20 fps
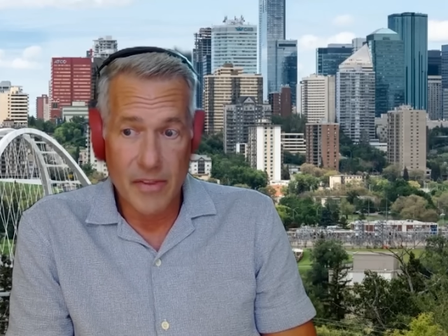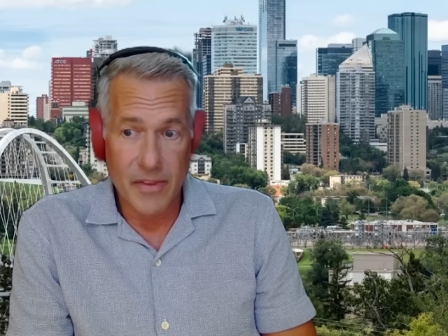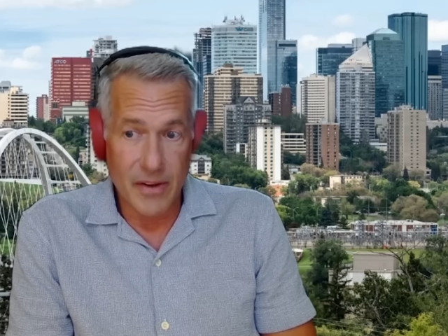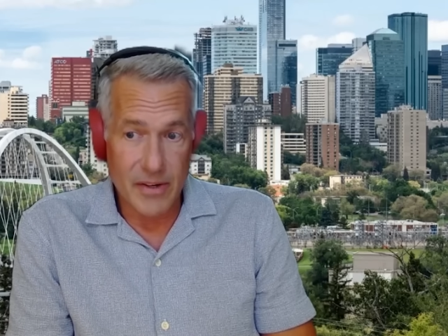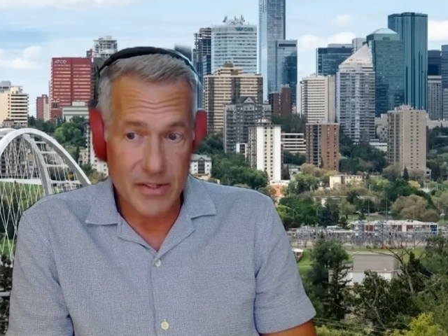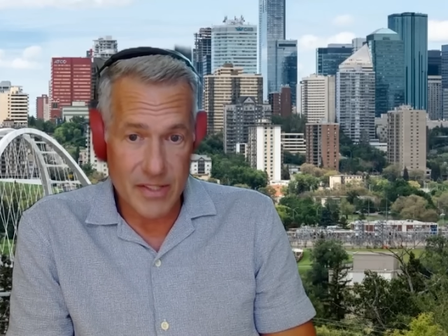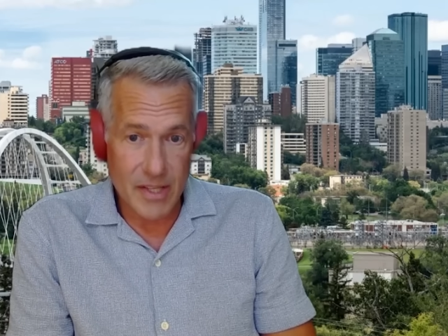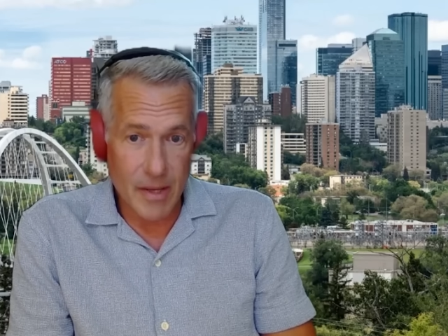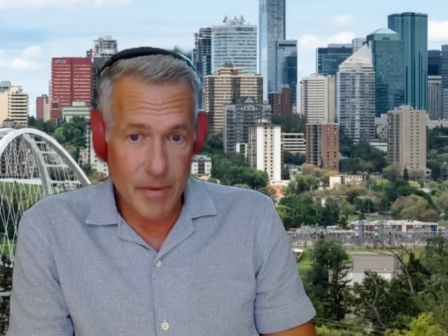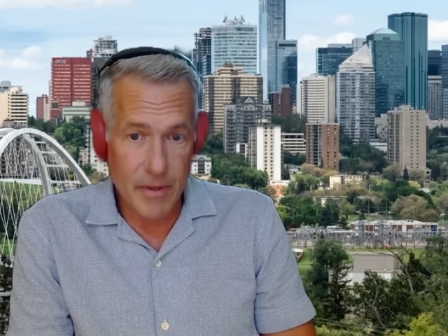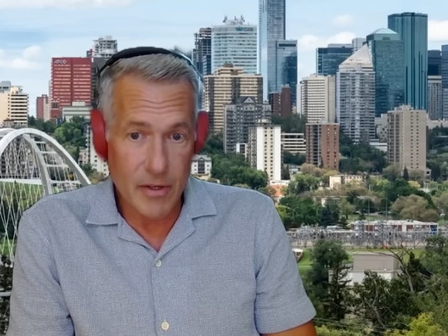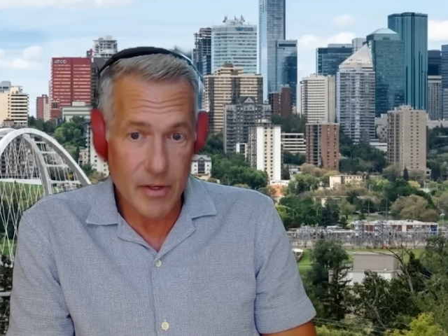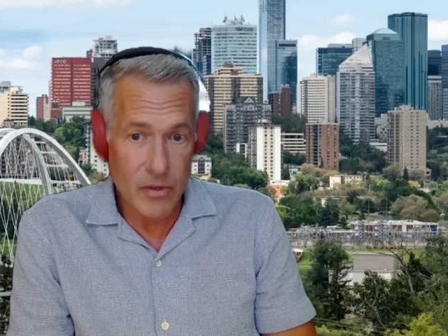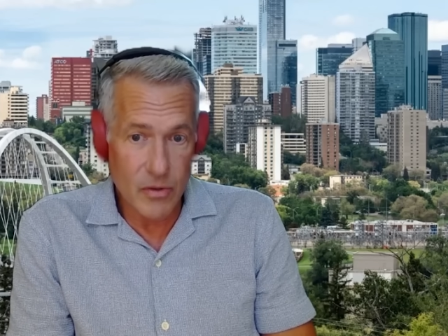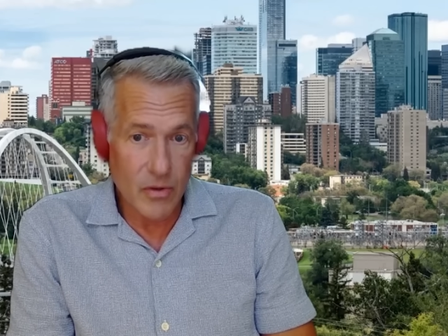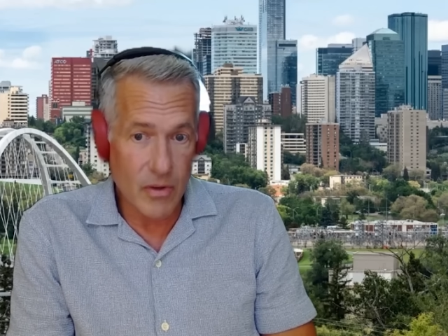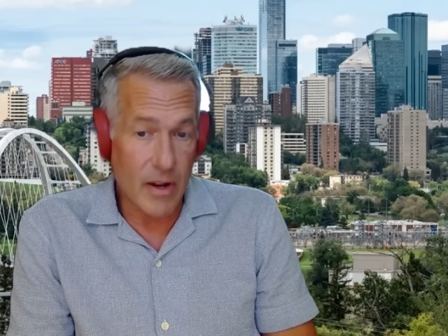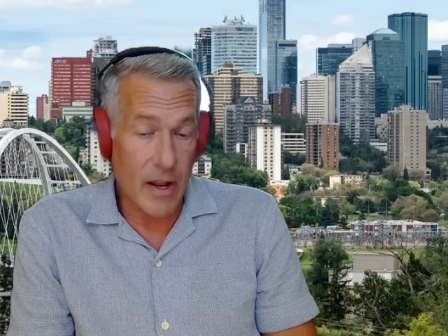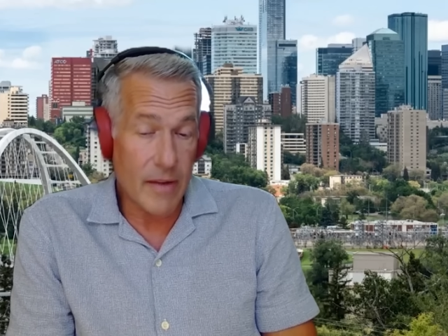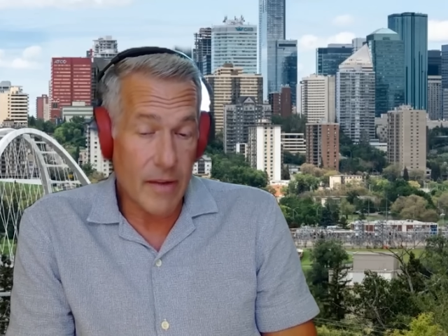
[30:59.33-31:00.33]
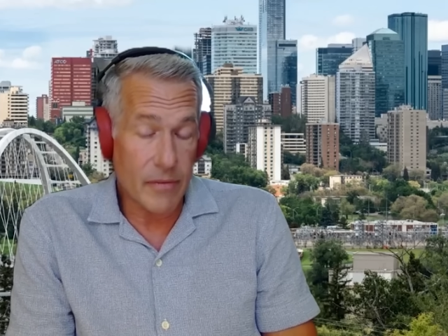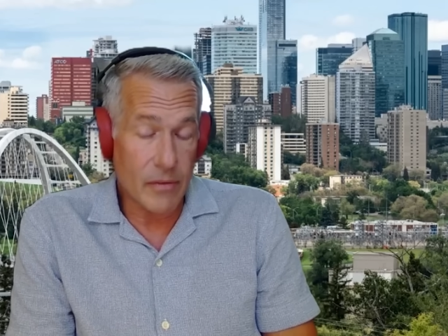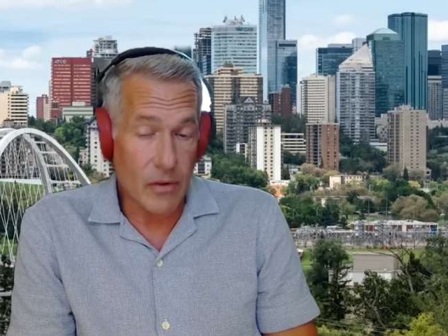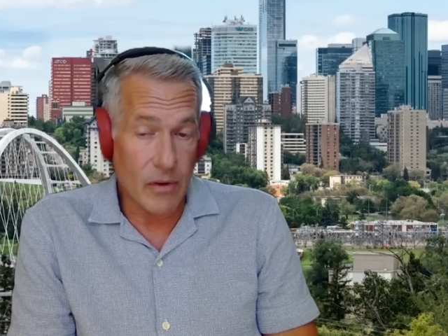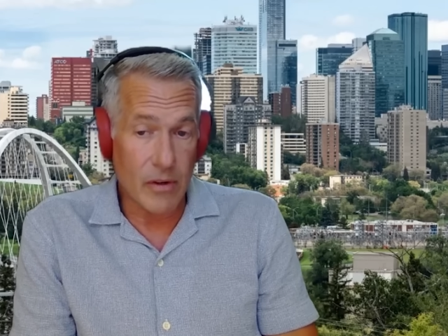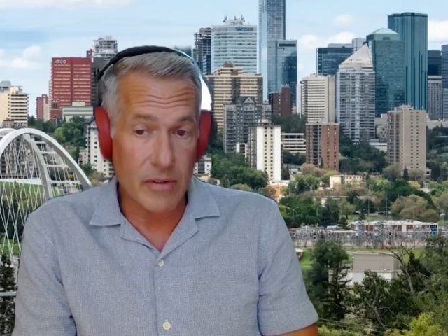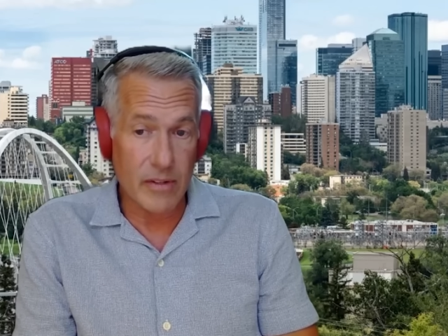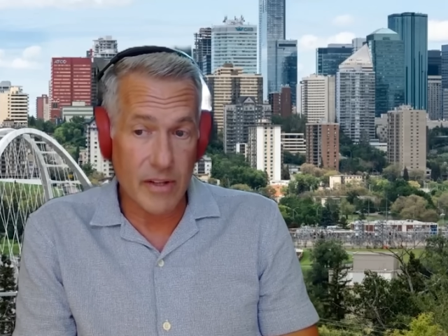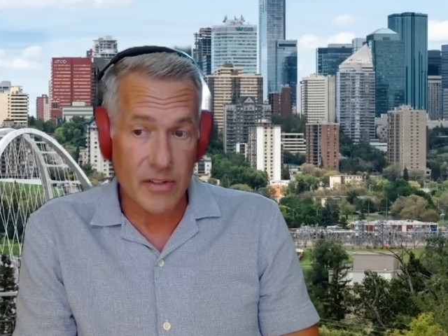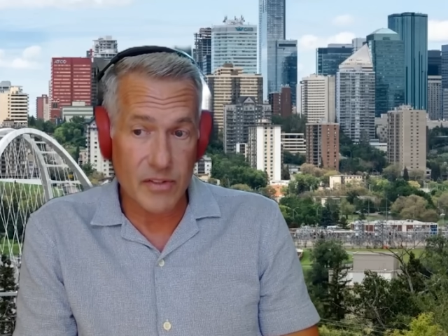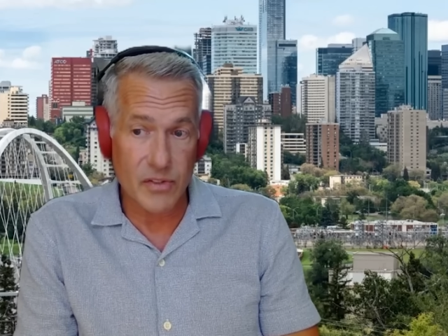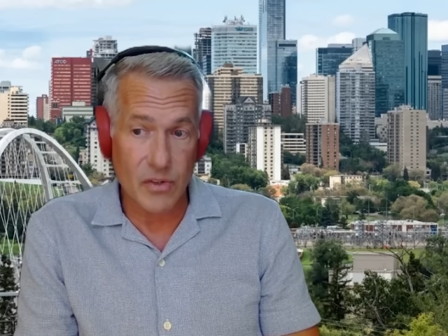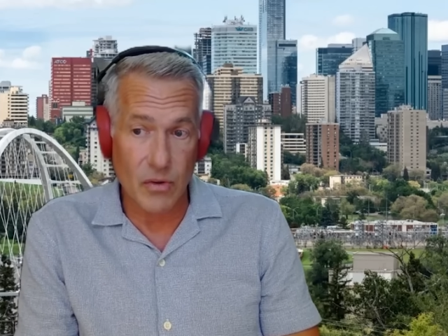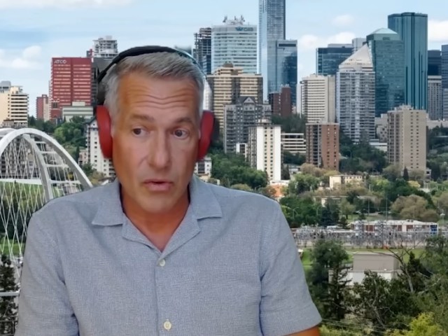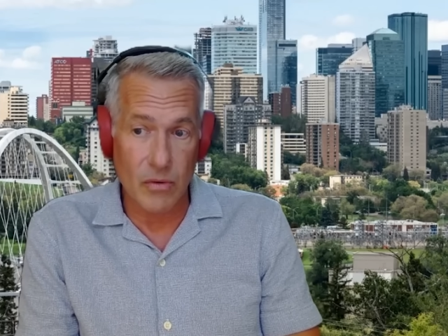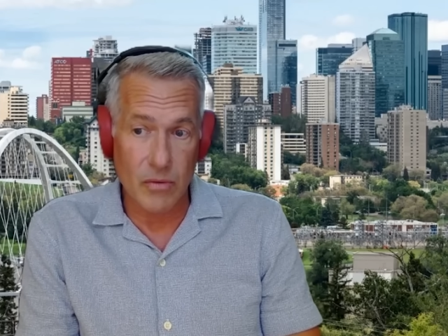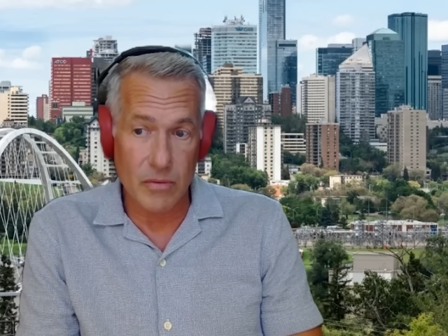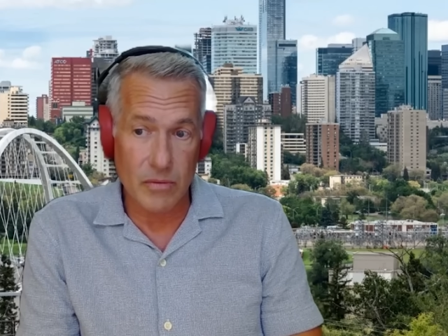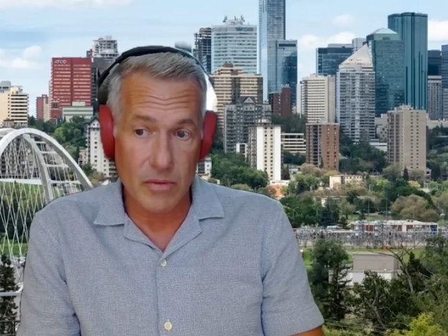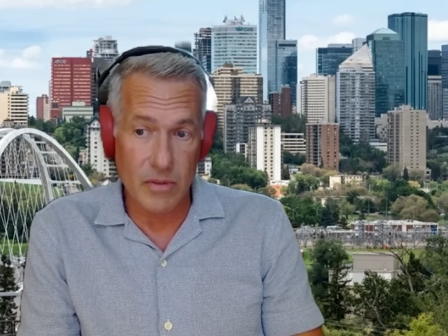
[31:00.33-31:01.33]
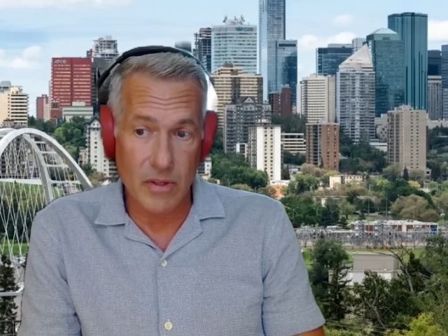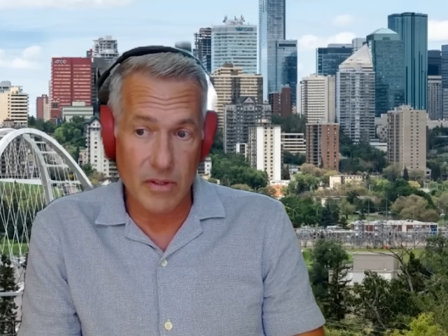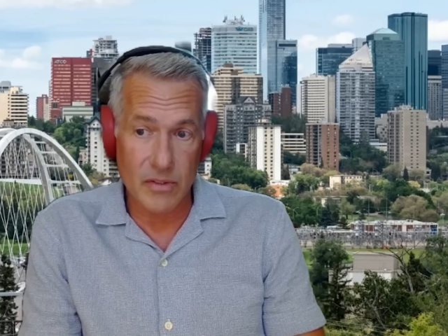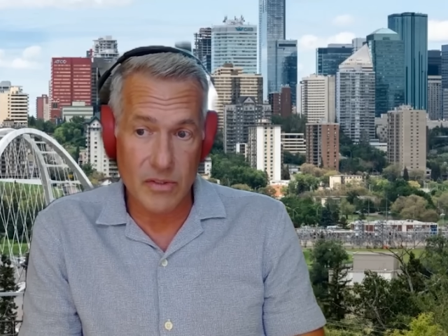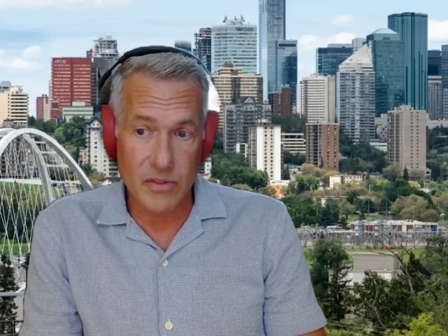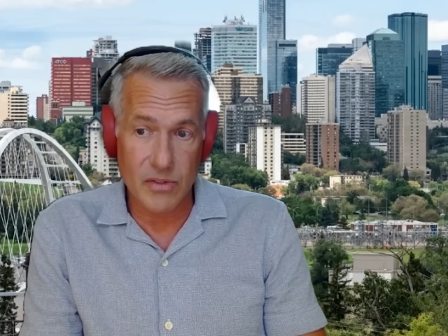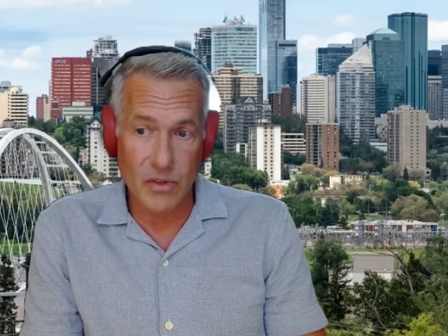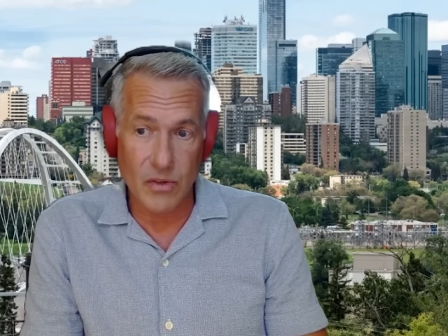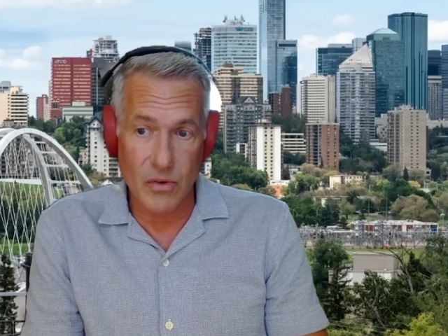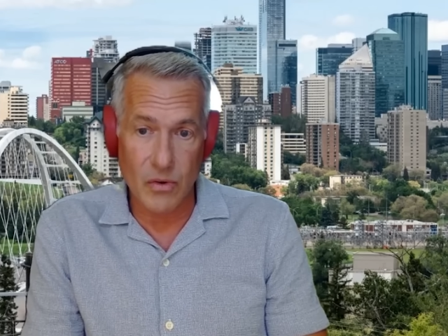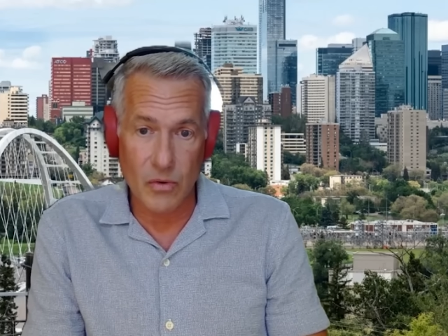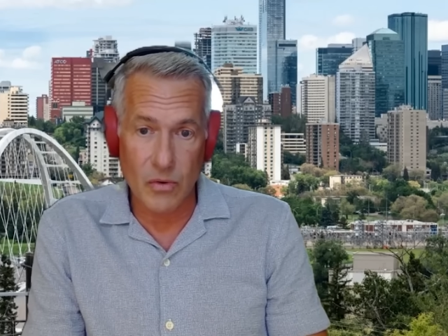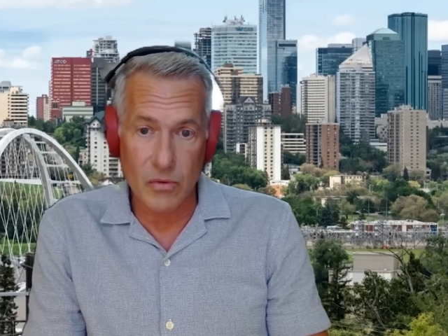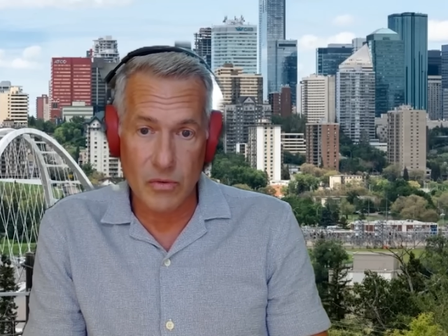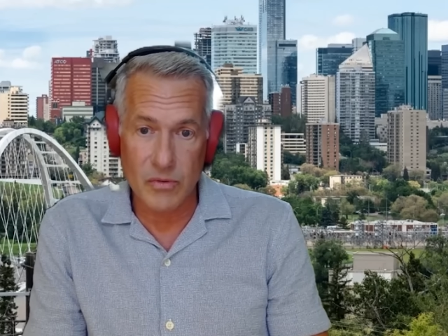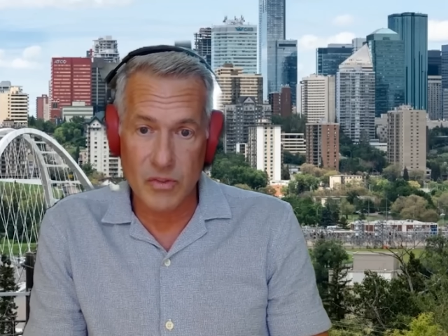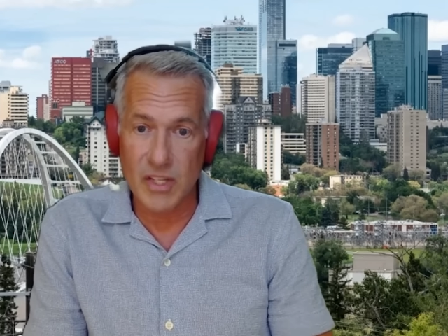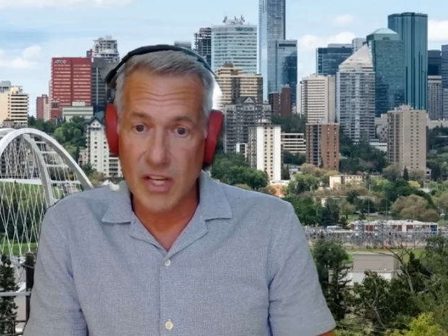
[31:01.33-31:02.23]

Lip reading: there's something new that I've learned, and so